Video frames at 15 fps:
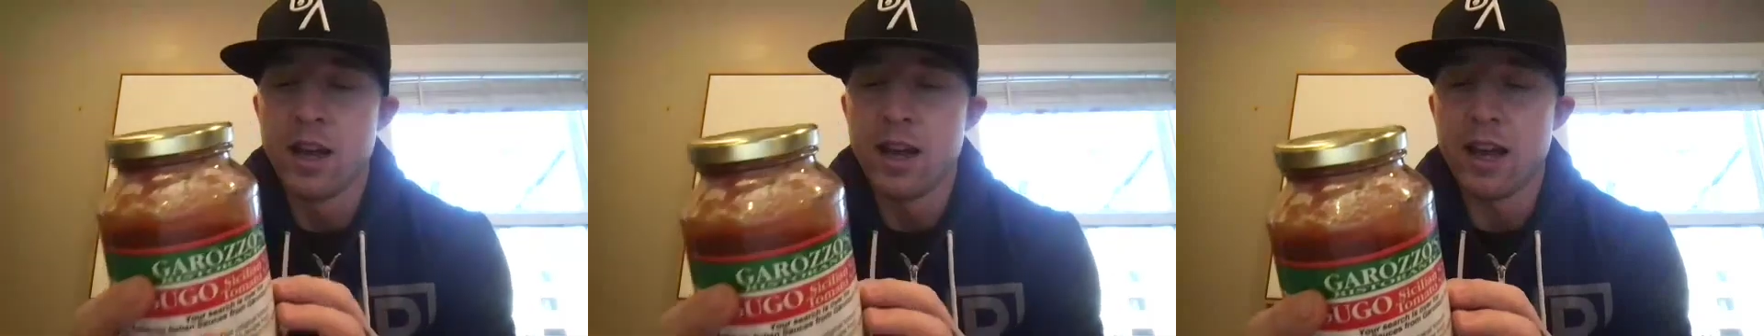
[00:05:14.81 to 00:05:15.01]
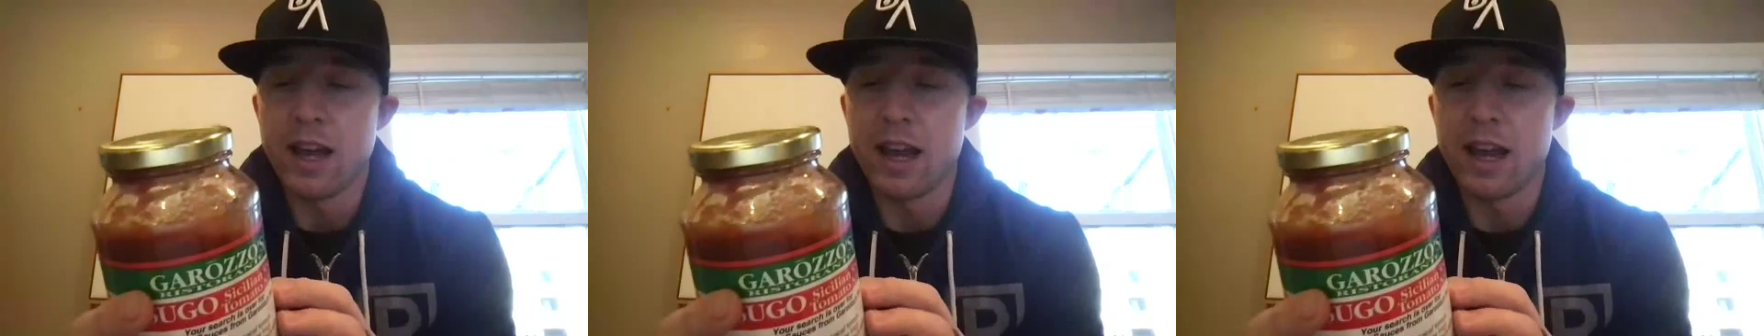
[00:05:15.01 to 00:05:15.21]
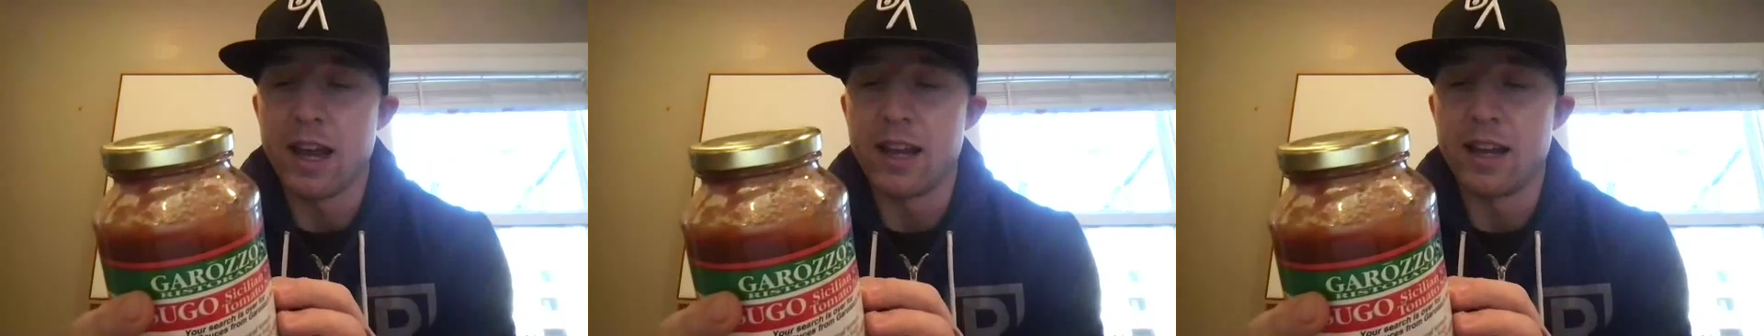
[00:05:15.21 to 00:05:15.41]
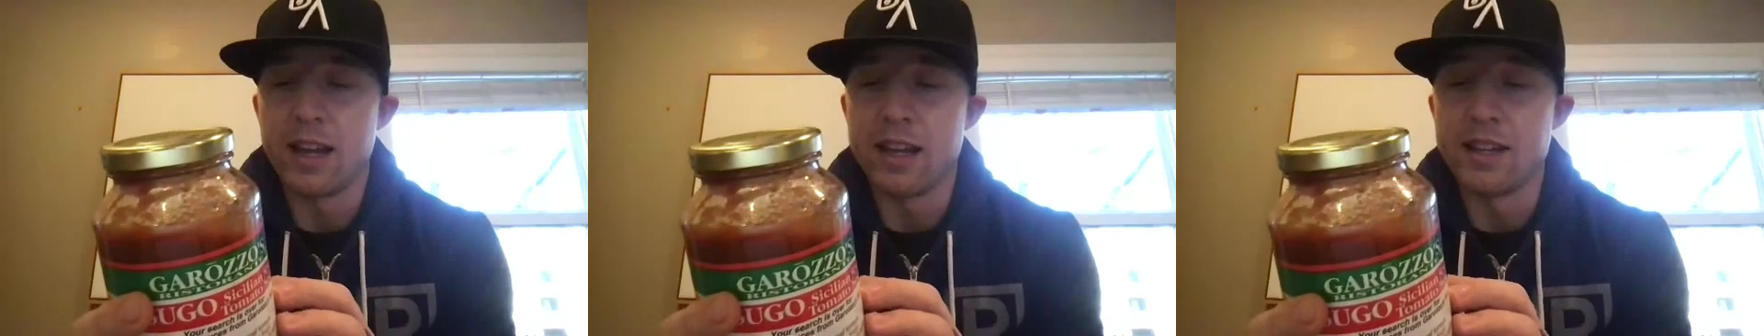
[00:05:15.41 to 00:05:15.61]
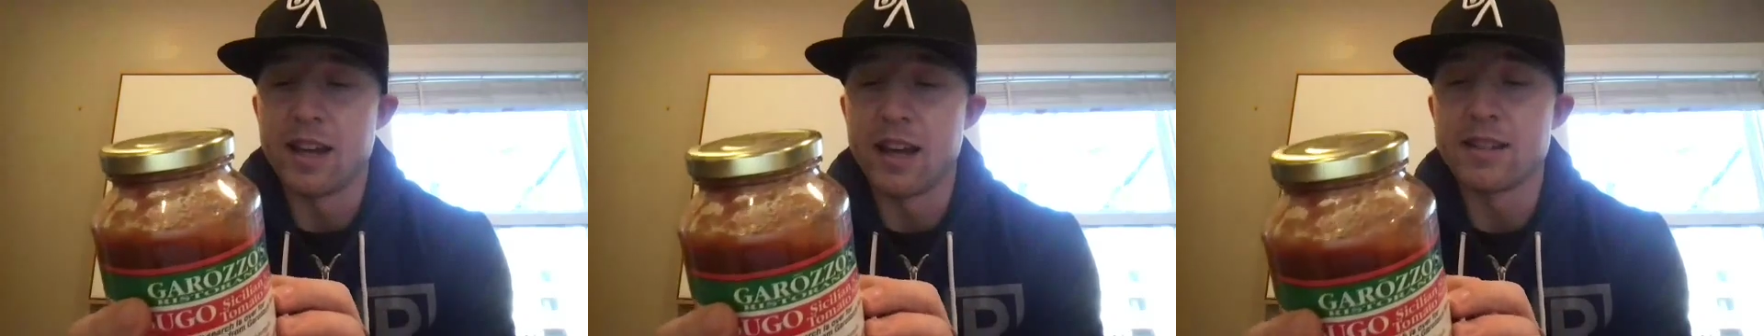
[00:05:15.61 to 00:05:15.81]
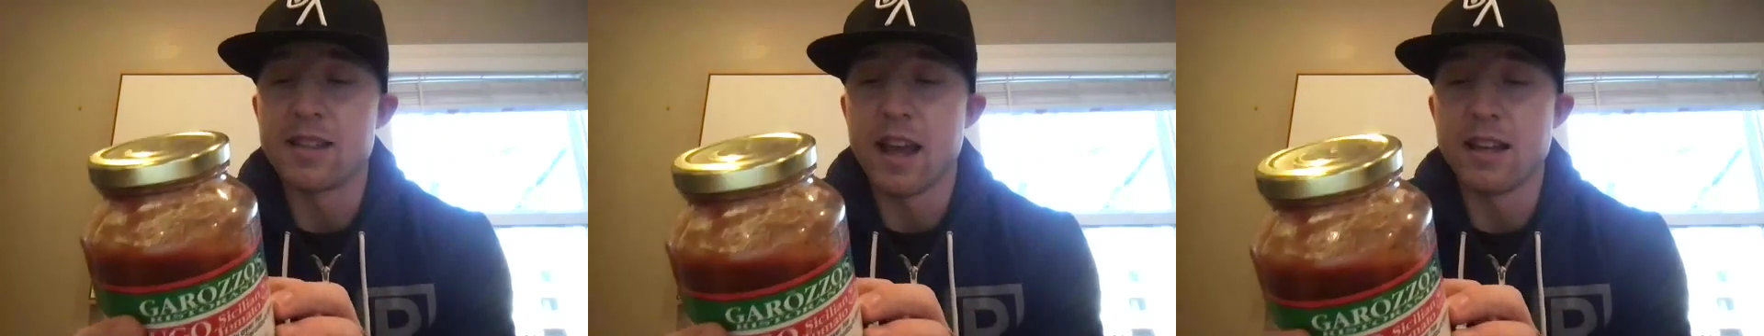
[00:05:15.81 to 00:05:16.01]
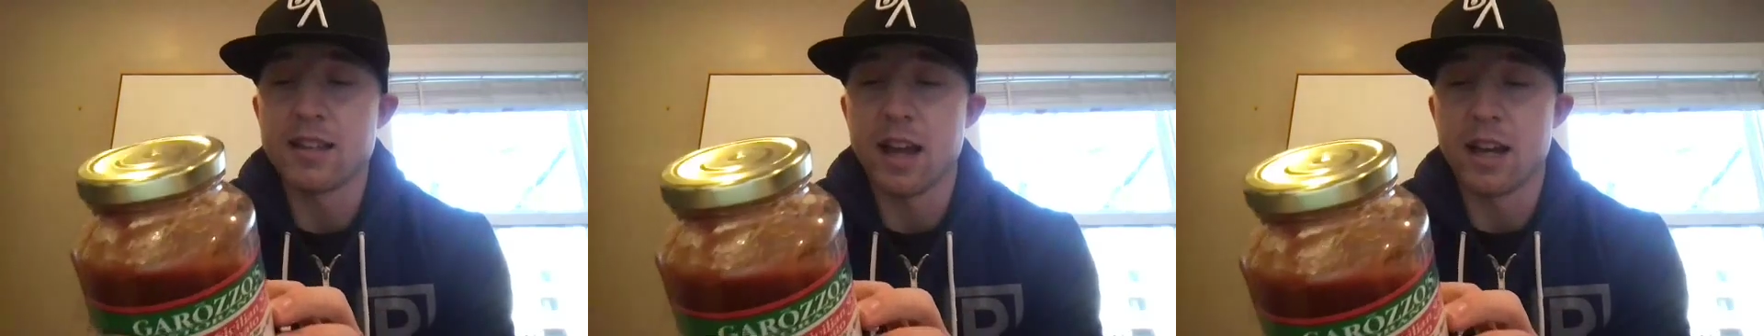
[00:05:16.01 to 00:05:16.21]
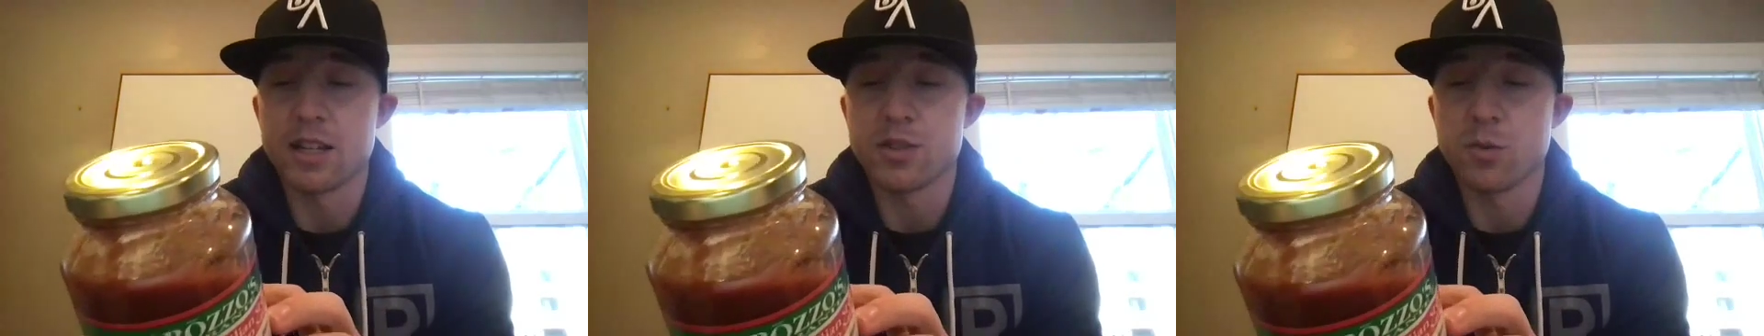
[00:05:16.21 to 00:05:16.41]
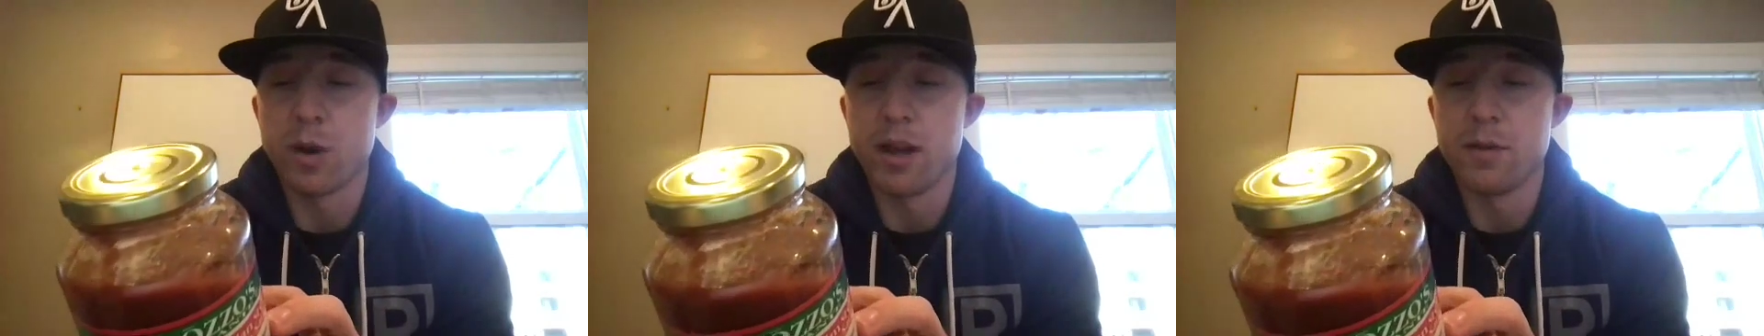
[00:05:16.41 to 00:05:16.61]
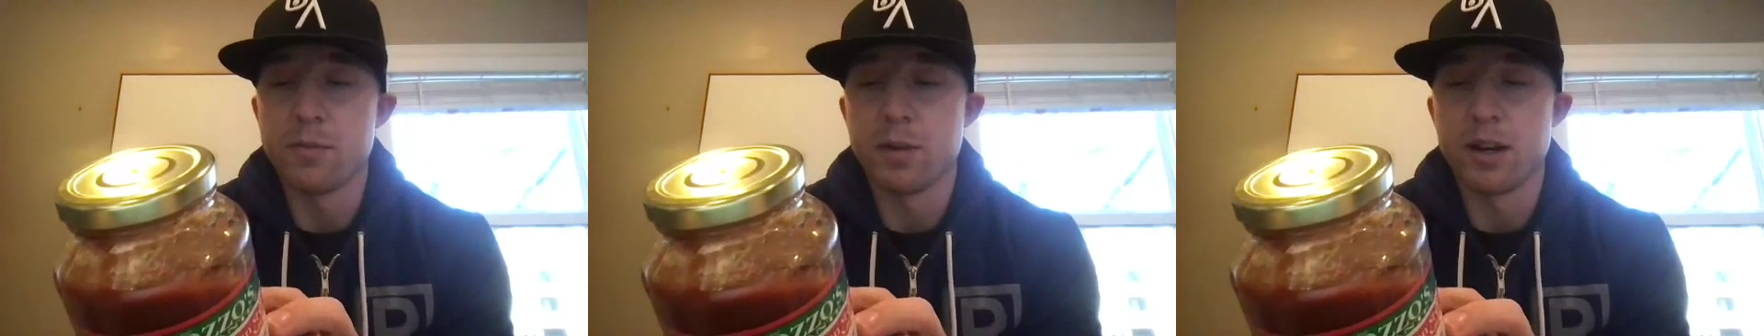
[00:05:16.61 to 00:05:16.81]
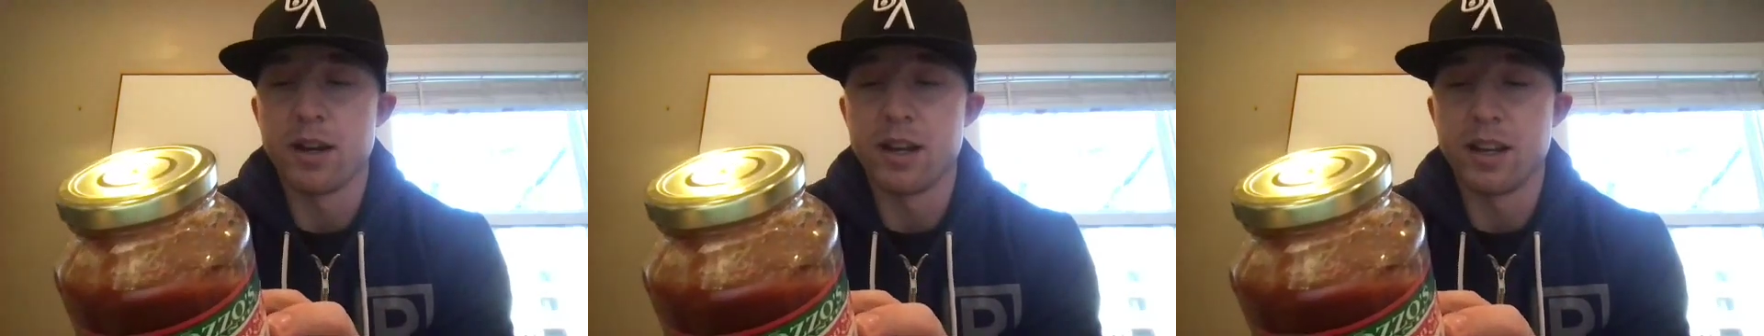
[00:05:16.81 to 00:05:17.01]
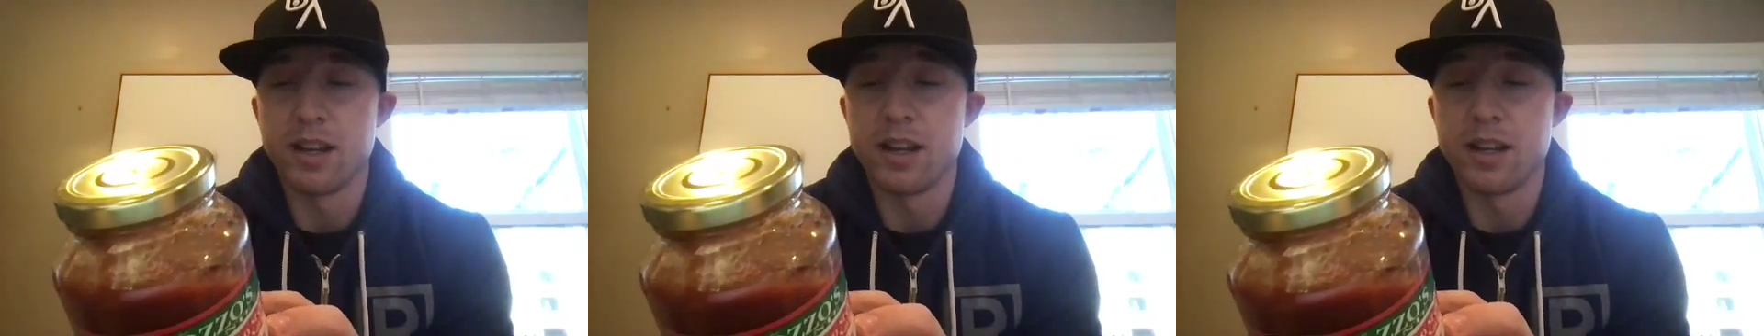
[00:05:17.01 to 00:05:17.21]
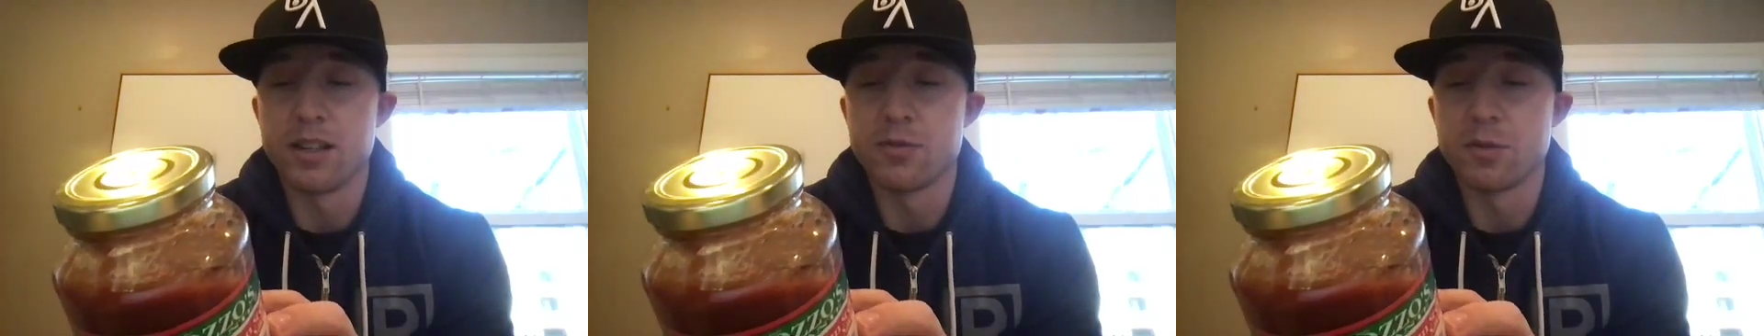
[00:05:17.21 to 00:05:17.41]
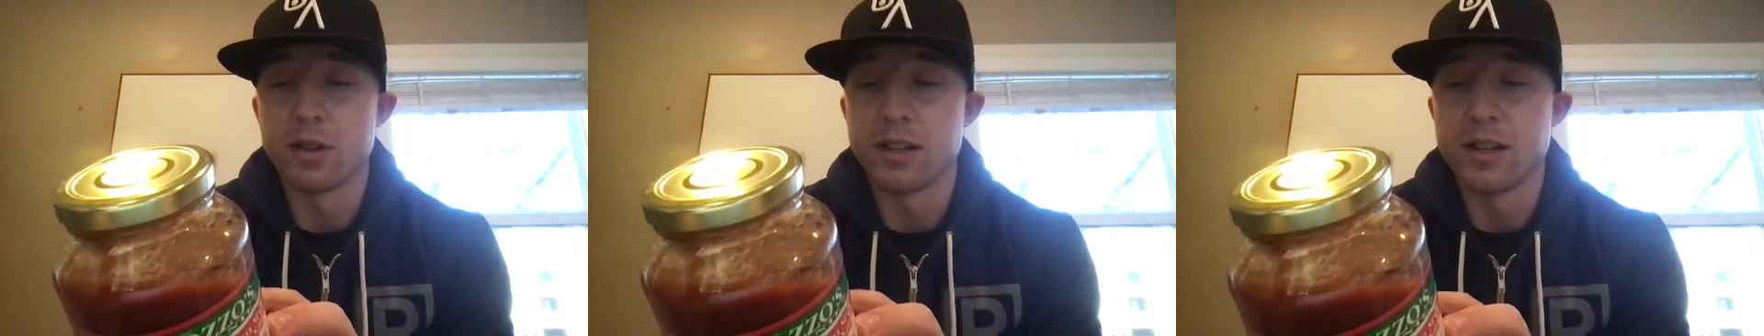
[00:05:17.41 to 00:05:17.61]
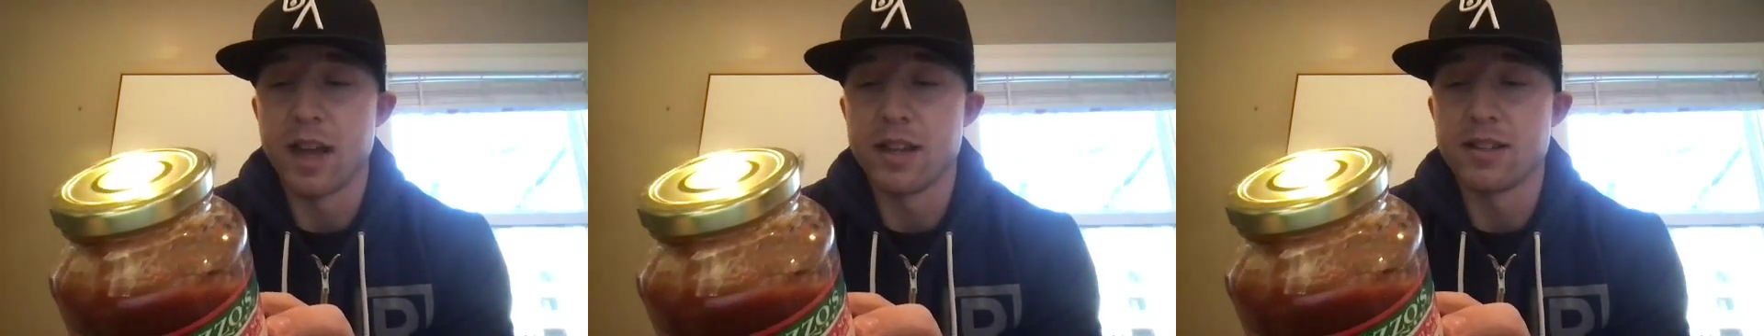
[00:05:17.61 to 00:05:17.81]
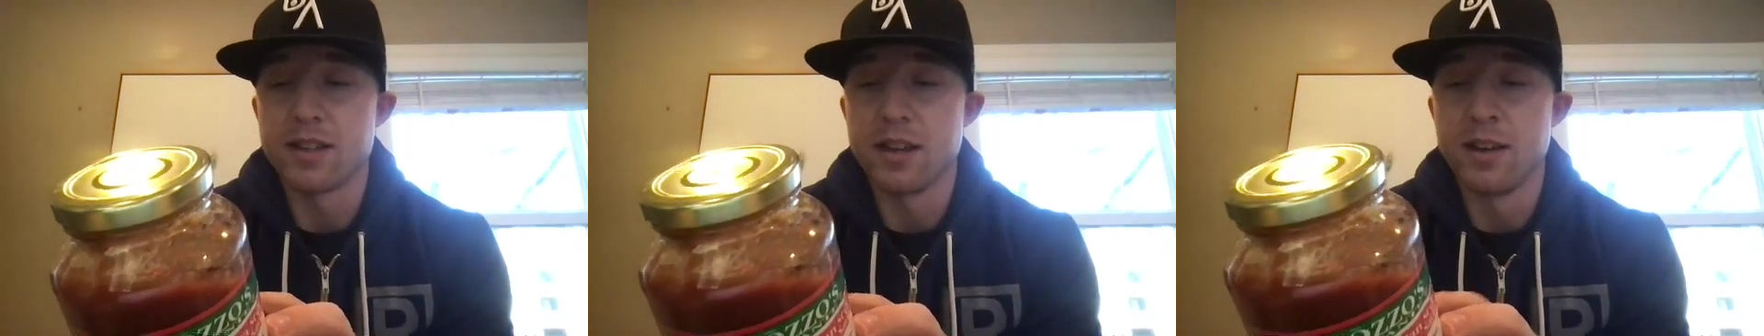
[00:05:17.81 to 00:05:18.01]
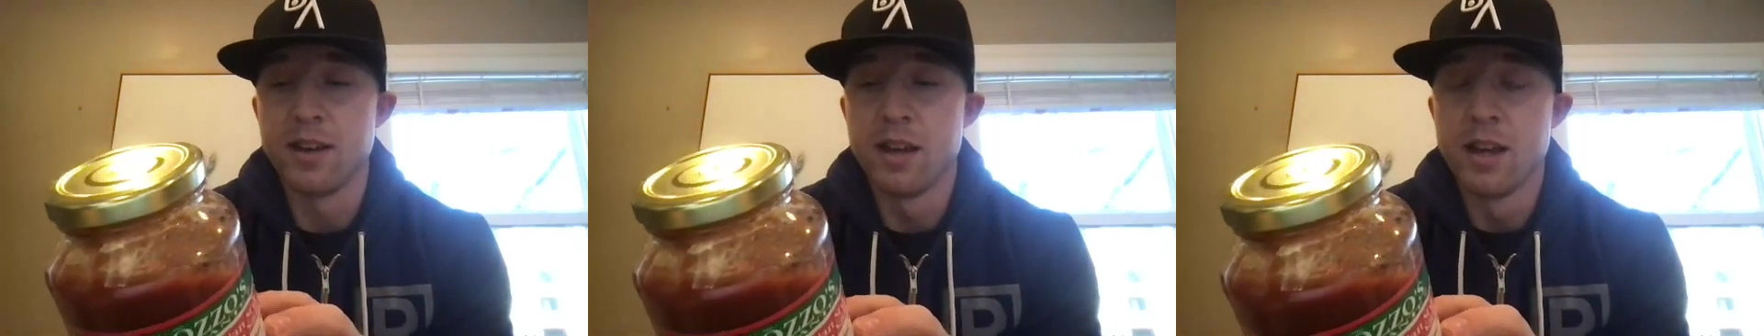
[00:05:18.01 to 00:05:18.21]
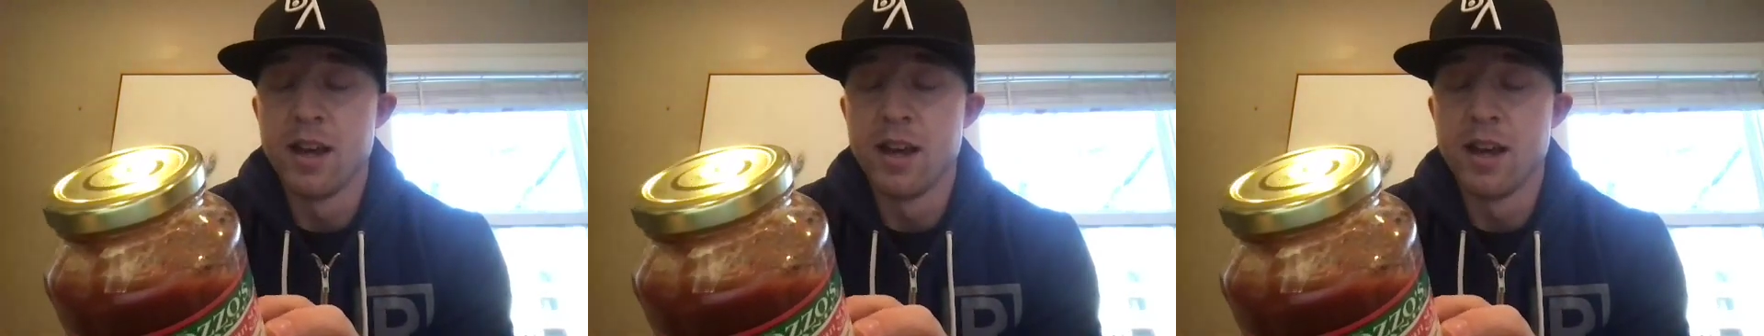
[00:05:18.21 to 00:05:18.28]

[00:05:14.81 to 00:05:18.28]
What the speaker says: And it does taste kind of sweet, but it is really tasty.